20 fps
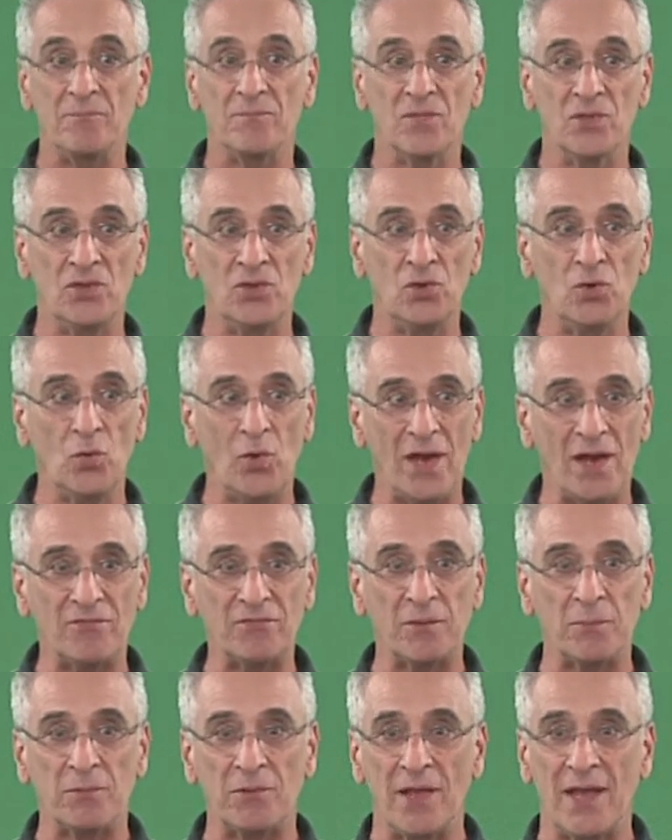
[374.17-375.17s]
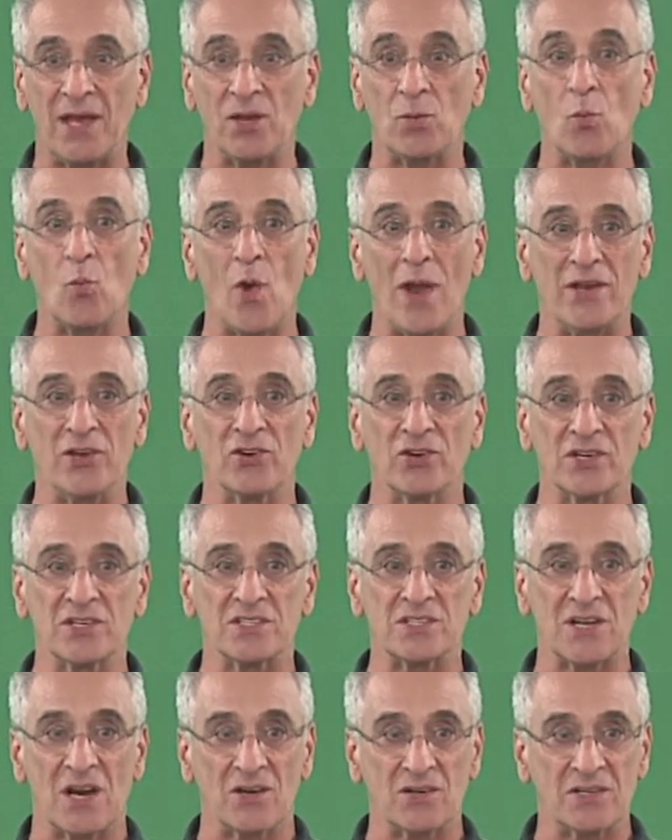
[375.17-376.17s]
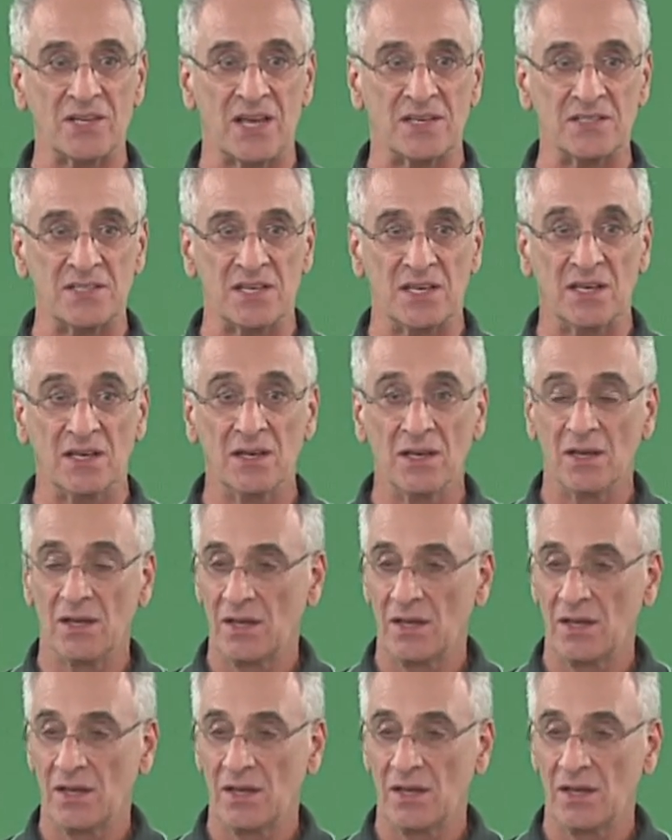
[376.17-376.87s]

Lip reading: You have to plan when you're going to start testing,